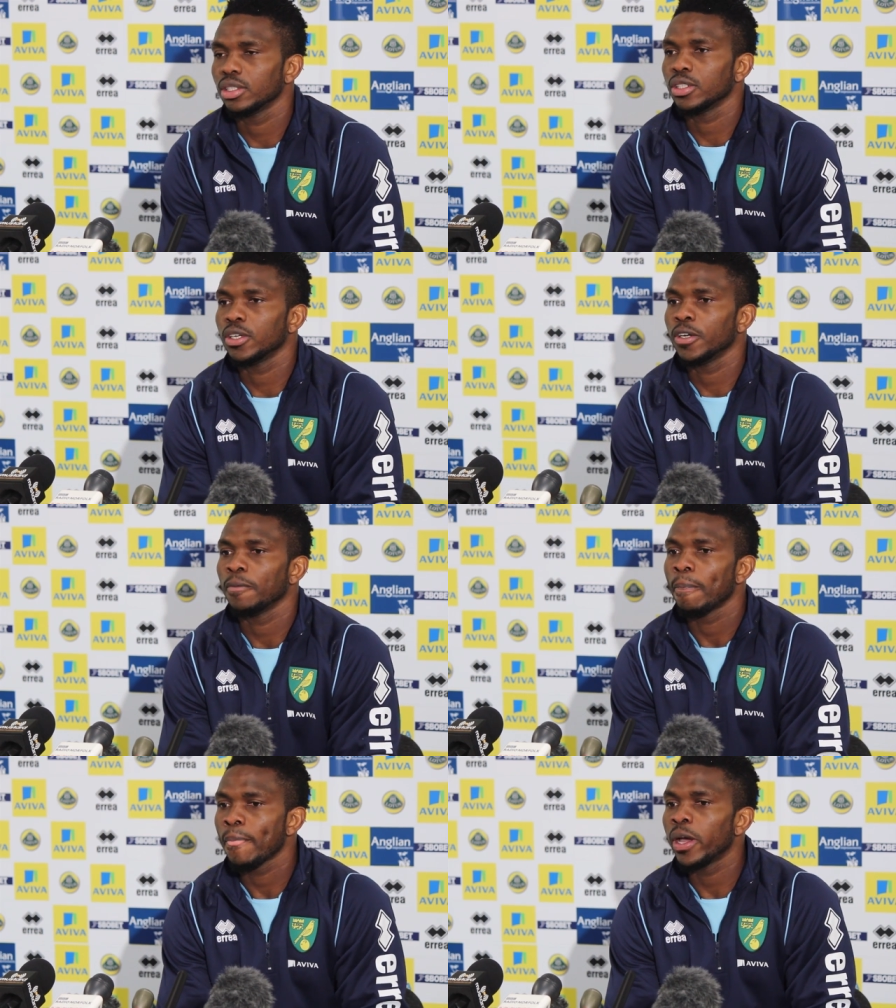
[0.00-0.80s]
so
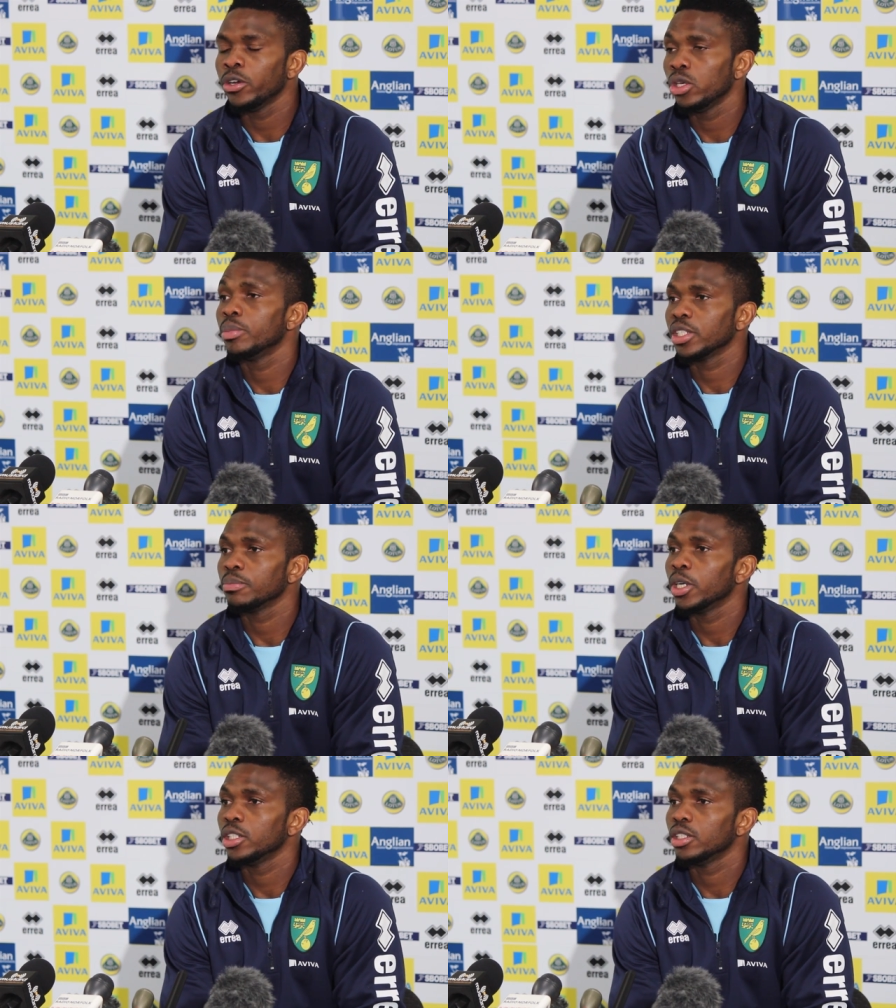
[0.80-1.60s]
I knew him as a
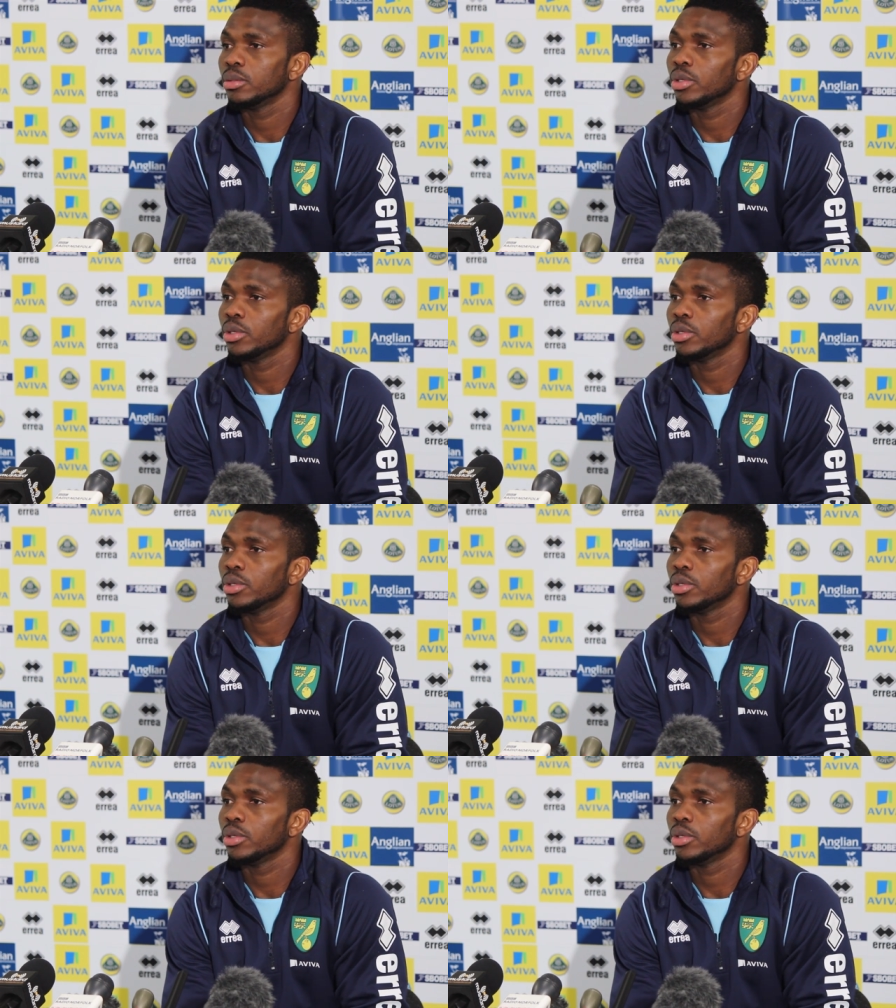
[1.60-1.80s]
manager,